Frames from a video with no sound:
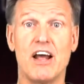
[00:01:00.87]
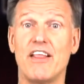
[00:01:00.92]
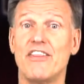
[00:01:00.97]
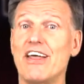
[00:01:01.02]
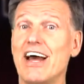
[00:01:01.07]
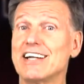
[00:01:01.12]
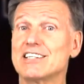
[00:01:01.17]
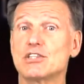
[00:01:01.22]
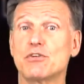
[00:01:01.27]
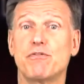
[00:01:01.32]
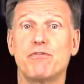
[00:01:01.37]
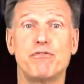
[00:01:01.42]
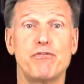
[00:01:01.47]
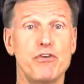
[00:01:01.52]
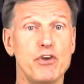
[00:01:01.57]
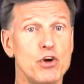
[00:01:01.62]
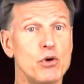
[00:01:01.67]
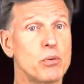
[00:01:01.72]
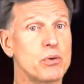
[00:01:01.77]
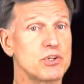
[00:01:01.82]
That's
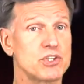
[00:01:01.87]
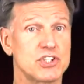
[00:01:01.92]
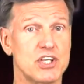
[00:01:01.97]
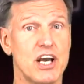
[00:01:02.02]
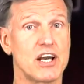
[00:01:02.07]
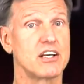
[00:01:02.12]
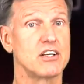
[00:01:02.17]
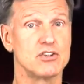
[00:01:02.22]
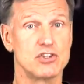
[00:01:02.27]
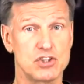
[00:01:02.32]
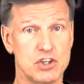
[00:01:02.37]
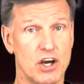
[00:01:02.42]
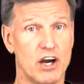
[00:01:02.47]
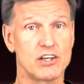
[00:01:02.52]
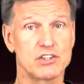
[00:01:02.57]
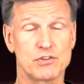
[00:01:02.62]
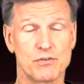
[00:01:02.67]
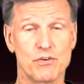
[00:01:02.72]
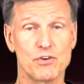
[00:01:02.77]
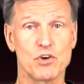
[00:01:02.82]
fewer second
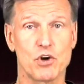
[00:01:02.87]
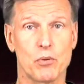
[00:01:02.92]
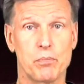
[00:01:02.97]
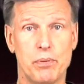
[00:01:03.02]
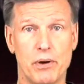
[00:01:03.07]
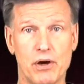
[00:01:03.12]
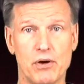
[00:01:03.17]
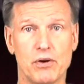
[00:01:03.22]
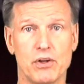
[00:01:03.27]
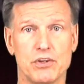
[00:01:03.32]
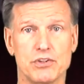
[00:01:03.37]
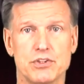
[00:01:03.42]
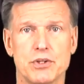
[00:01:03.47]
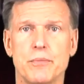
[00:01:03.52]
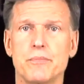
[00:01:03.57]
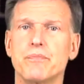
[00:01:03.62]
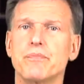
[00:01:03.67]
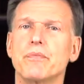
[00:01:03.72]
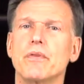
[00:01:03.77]
shots for your opponents.